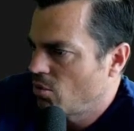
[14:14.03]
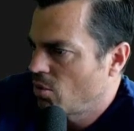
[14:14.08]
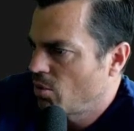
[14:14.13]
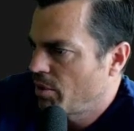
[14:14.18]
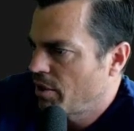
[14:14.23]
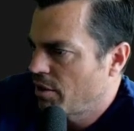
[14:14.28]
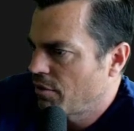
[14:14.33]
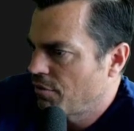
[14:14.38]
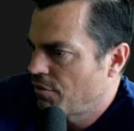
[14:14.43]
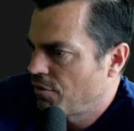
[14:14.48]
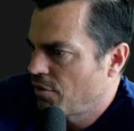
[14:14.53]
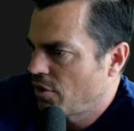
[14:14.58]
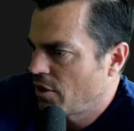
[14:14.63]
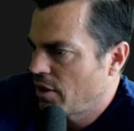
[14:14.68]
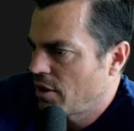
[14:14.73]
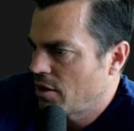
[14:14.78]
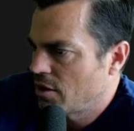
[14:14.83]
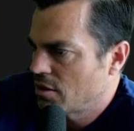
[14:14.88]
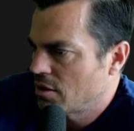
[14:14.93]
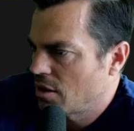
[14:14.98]
we're going to
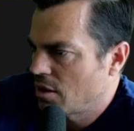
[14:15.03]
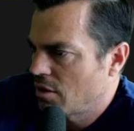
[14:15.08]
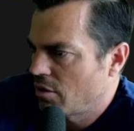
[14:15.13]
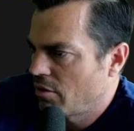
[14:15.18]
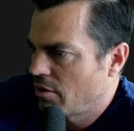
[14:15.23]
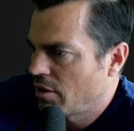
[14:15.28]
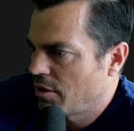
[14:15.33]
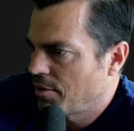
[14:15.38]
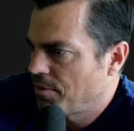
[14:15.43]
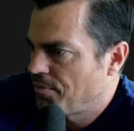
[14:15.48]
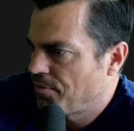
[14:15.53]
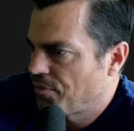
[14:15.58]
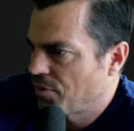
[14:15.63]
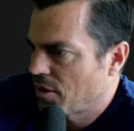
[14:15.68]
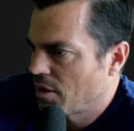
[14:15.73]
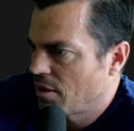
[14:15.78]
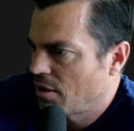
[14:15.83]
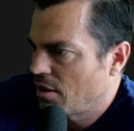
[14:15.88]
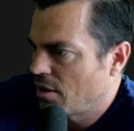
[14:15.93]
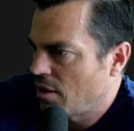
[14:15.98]
find is that there are
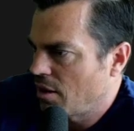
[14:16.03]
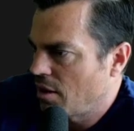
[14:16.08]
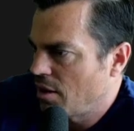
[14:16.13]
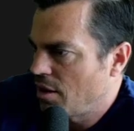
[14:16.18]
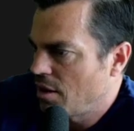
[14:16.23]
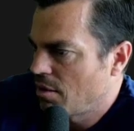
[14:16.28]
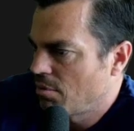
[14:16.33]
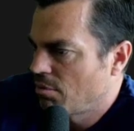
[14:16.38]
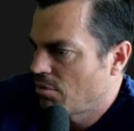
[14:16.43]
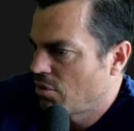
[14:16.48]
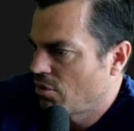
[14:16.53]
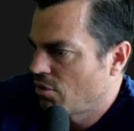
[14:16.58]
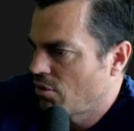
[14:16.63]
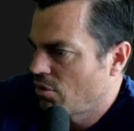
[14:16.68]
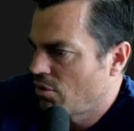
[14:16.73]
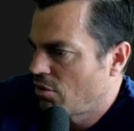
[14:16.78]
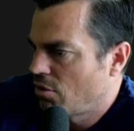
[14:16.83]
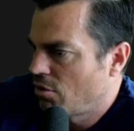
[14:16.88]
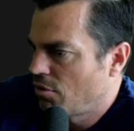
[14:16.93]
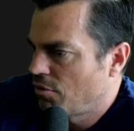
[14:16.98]
a number
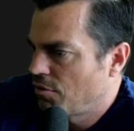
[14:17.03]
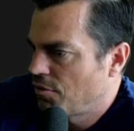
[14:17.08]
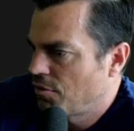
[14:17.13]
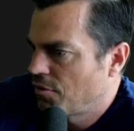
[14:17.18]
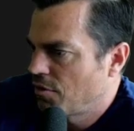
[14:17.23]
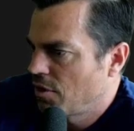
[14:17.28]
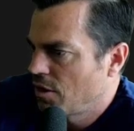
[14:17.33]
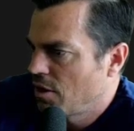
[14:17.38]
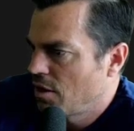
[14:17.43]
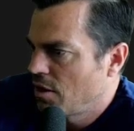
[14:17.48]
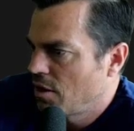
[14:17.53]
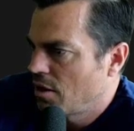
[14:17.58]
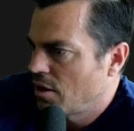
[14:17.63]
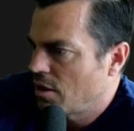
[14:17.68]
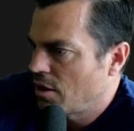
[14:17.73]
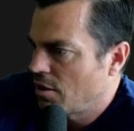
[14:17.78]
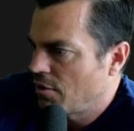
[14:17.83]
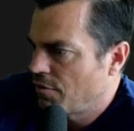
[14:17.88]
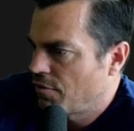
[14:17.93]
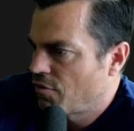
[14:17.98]
of
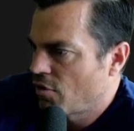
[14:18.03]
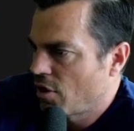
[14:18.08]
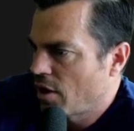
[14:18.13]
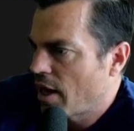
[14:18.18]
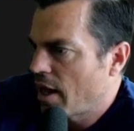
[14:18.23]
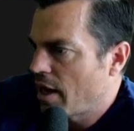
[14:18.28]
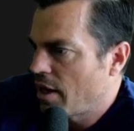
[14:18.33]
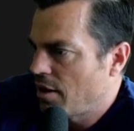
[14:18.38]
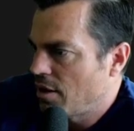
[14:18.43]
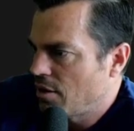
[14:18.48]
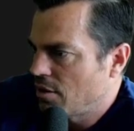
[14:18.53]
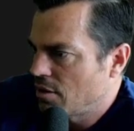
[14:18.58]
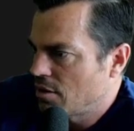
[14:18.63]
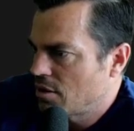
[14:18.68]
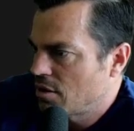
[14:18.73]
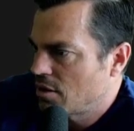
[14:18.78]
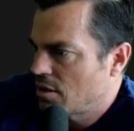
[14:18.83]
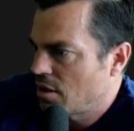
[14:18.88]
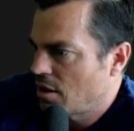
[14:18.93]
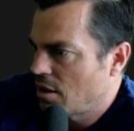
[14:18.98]

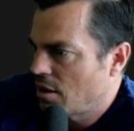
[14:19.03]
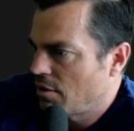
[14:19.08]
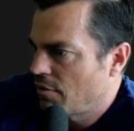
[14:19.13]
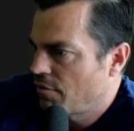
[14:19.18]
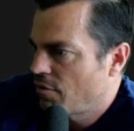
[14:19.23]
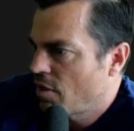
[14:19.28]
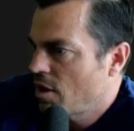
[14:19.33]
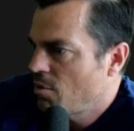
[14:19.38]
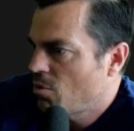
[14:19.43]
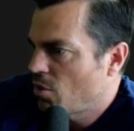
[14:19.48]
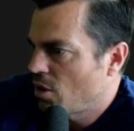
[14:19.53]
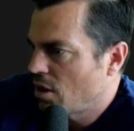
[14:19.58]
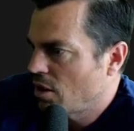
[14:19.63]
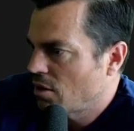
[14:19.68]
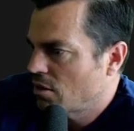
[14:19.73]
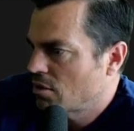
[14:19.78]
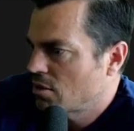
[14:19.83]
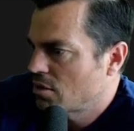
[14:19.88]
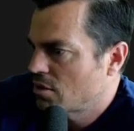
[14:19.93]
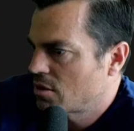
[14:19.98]
front-end
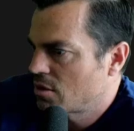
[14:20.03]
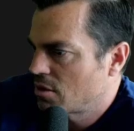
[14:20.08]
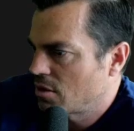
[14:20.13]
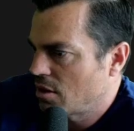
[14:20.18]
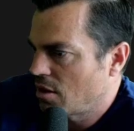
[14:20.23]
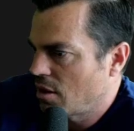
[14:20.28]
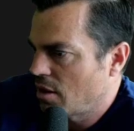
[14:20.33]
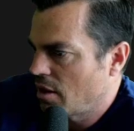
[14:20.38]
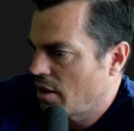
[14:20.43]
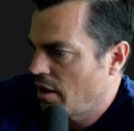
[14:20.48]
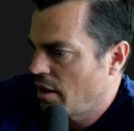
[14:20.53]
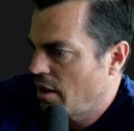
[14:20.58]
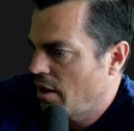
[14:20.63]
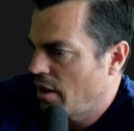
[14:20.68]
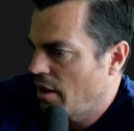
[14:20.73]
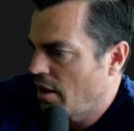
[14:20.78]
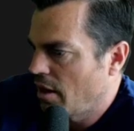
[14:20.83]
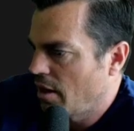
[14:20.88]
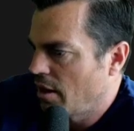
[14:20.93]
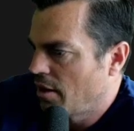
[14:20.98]
frameworks
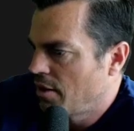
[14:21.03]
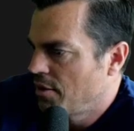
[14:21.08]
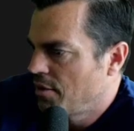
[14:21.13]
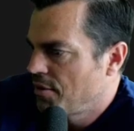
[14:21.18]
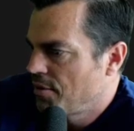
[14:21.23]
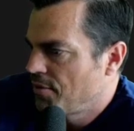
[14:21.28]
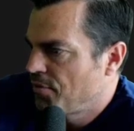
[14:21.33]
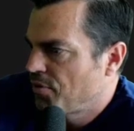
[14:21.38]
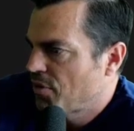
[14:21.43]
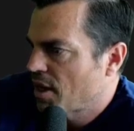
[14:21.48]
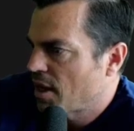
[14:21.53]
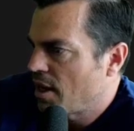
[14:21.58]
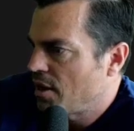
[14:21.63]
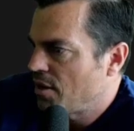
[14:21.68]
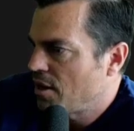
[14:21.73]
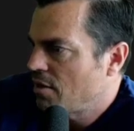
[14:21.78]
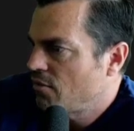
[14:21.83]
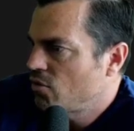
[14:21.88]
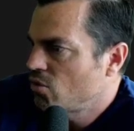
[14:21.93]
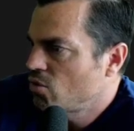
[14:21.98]
here, and
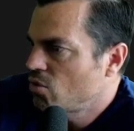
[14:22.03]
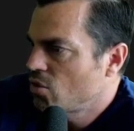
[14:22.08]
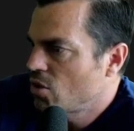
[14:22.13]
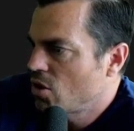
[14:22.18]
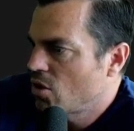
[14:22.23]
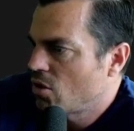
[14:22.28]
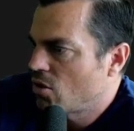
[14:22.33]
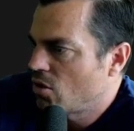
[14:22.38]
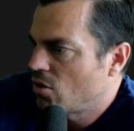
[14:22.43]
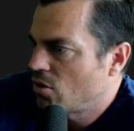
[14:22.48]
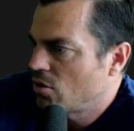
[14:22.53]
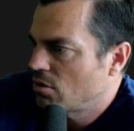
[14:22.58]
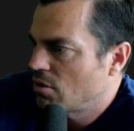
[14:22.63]
they've all got